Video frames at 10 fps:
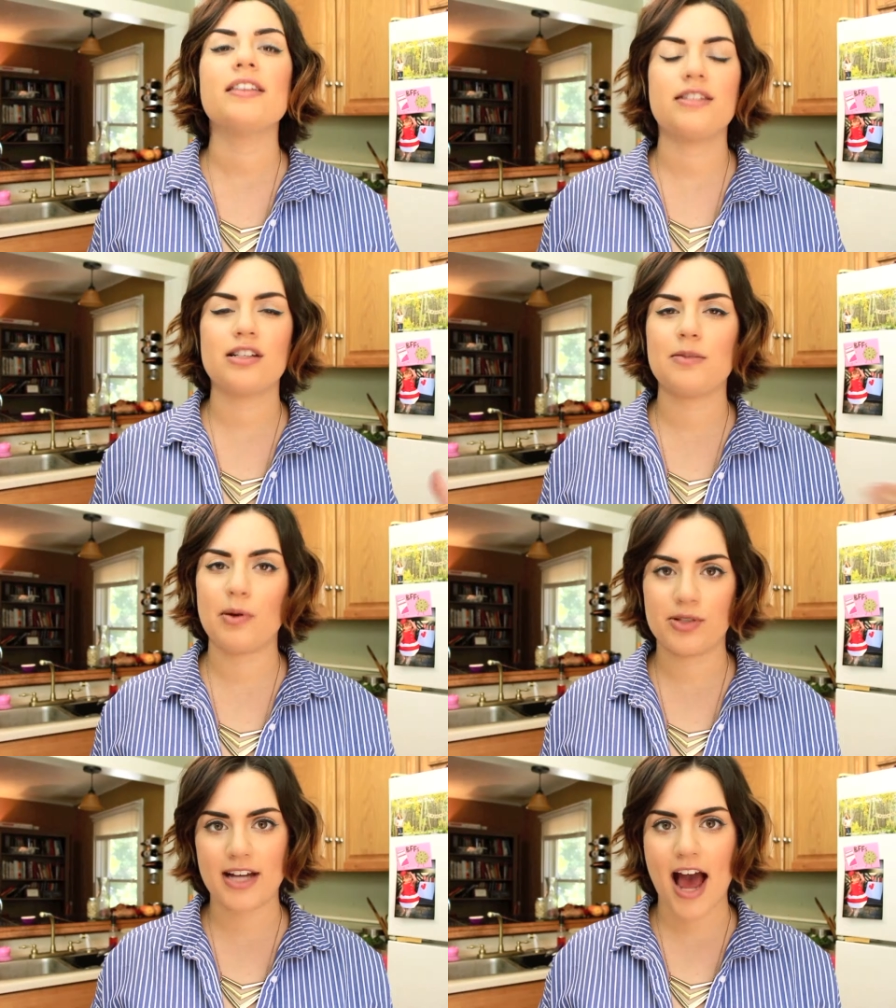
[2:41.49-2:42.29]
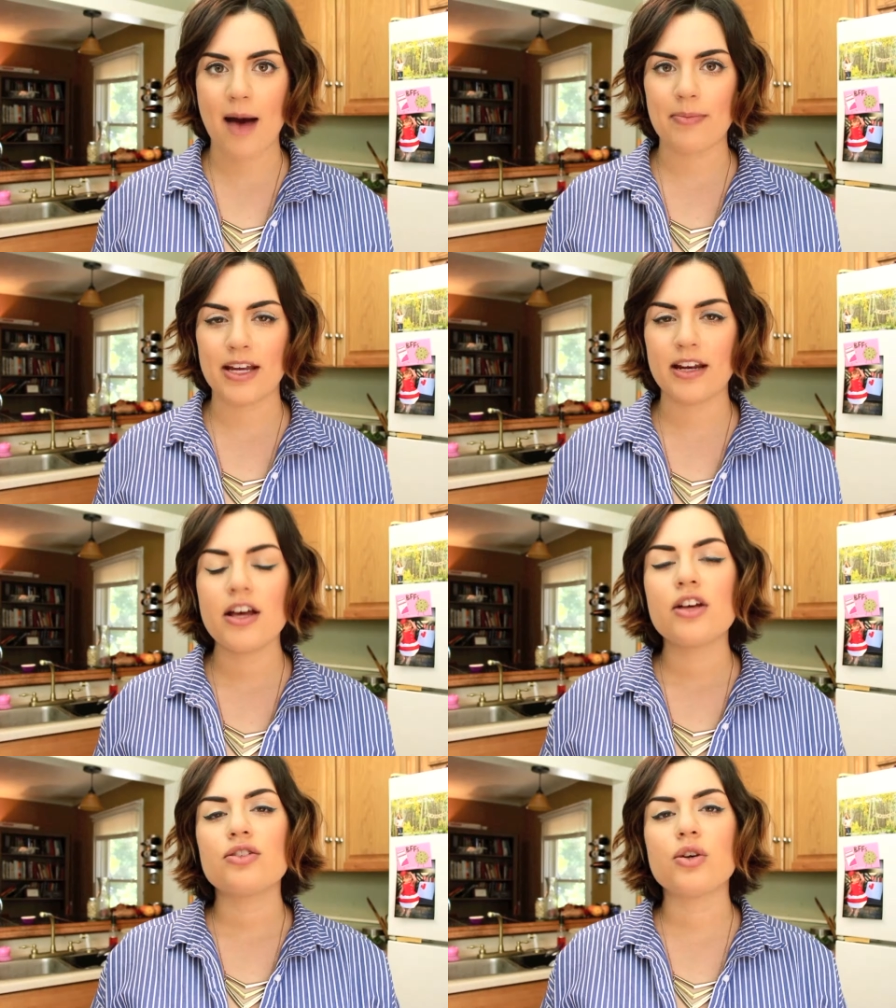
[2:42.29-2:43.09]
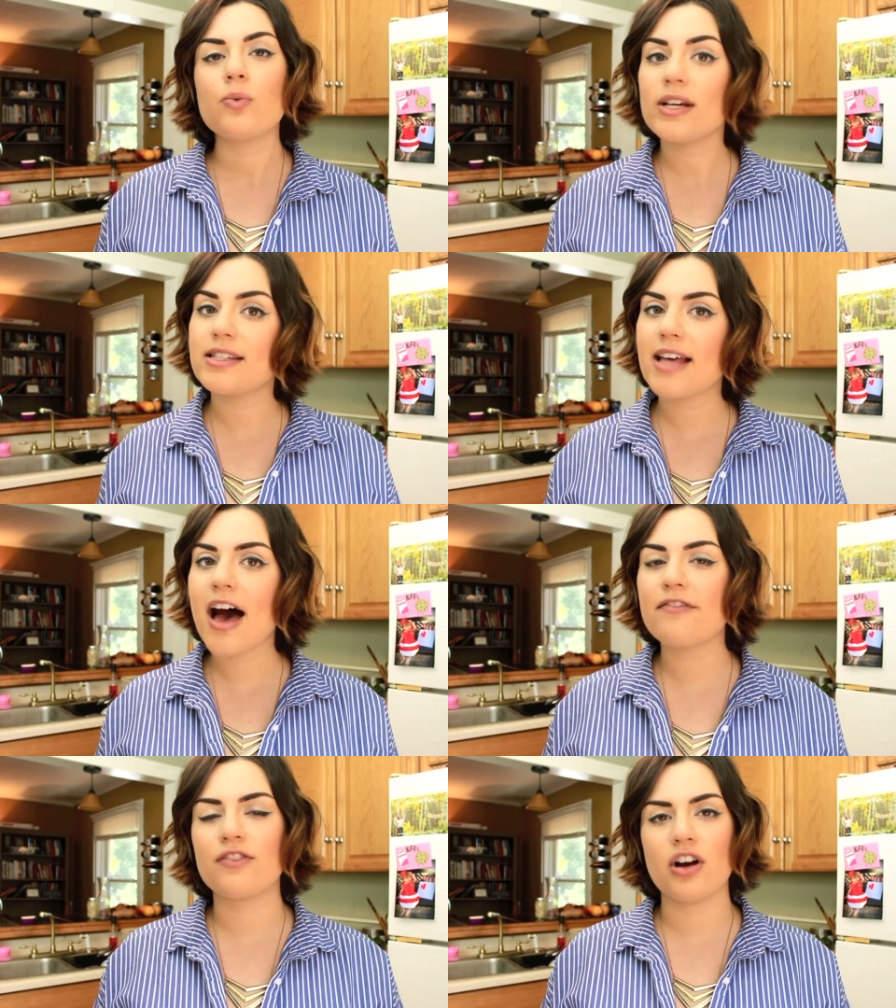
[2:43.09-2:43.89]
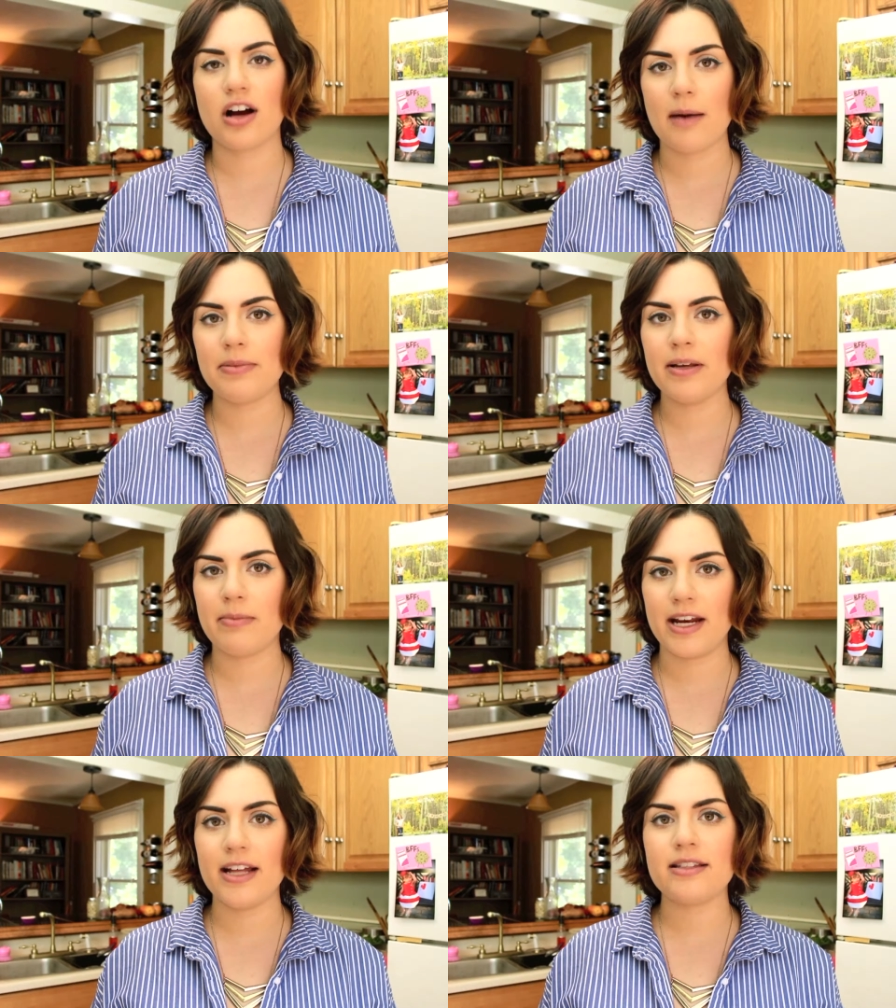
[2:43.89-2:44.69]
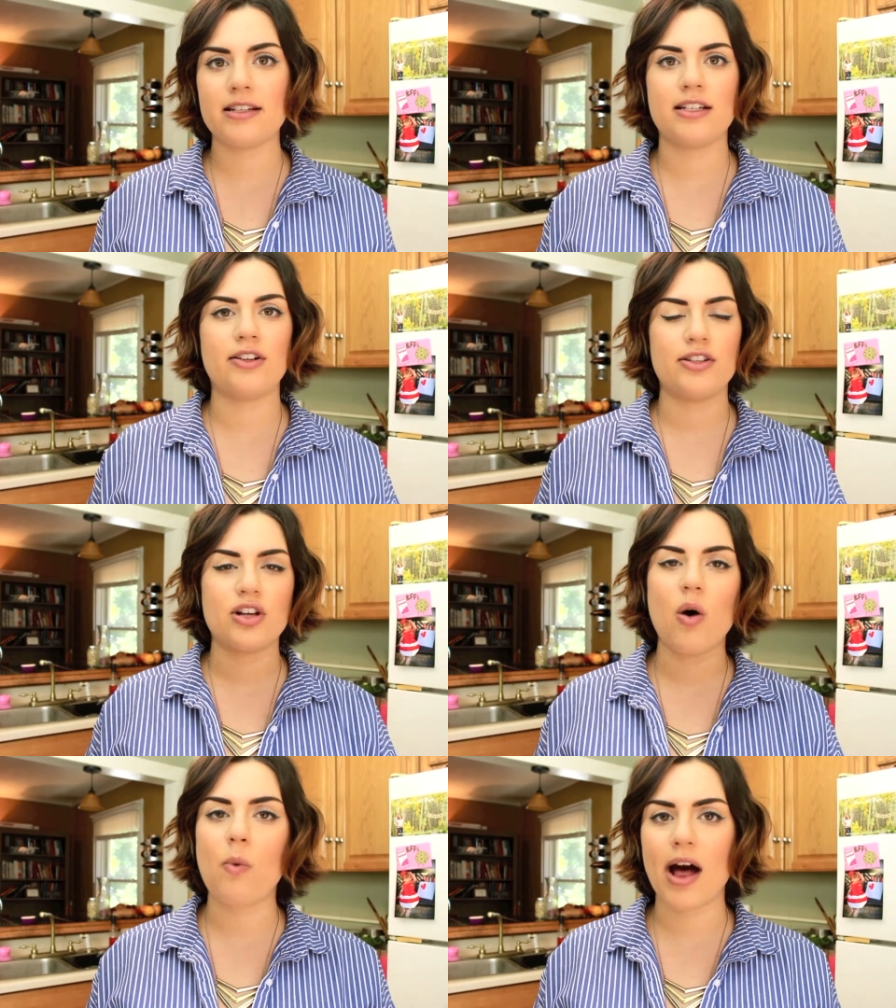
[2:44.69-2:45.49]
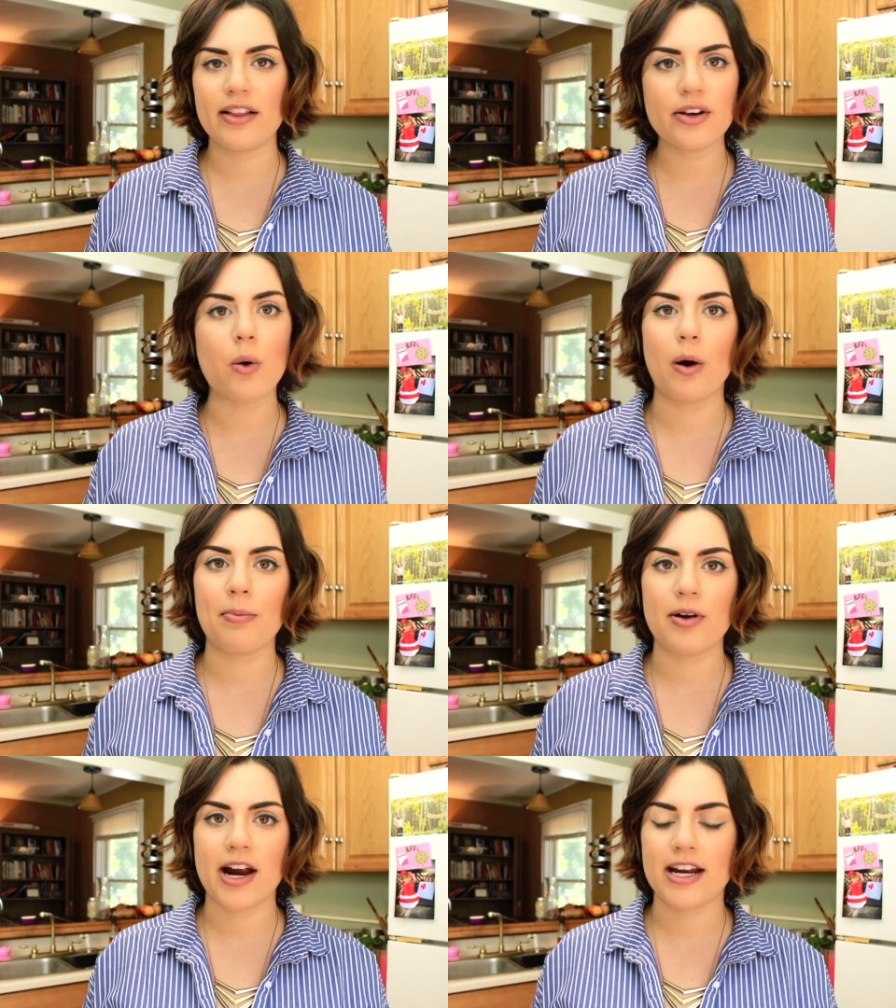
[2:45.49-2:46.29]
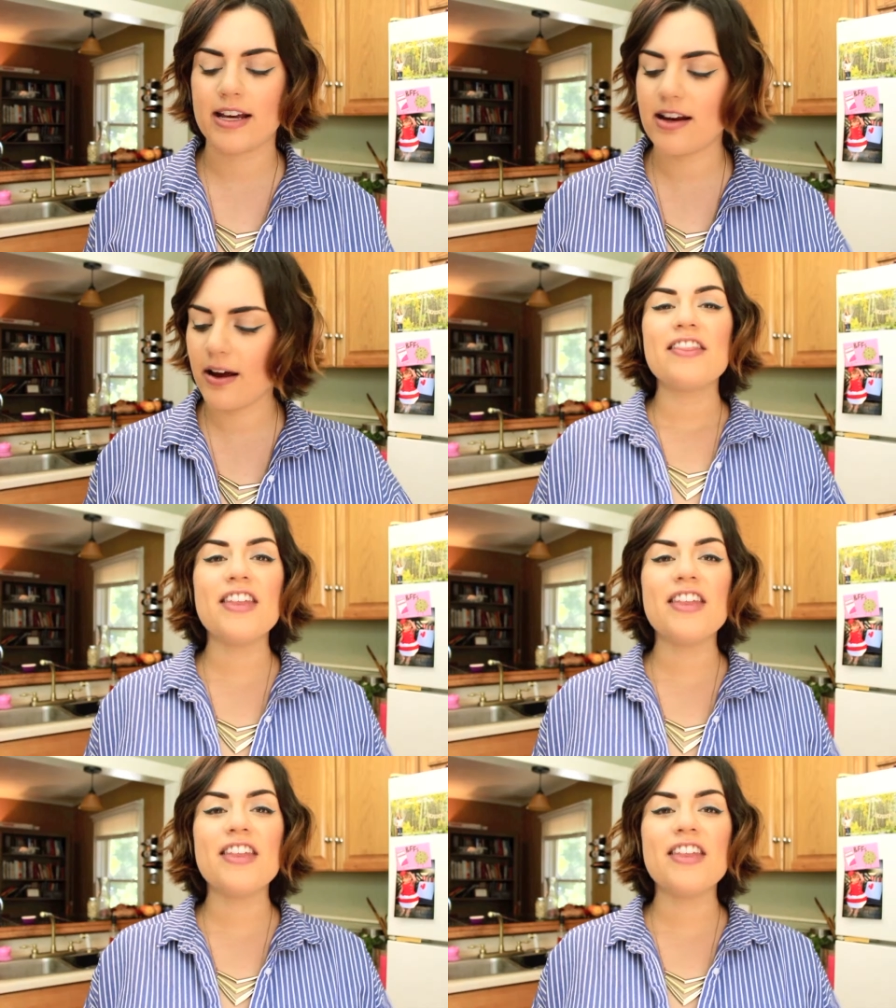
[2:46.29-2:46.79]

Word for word: This is supposed to happen. So whisk that for a couple of minutes until it's all well incorporated.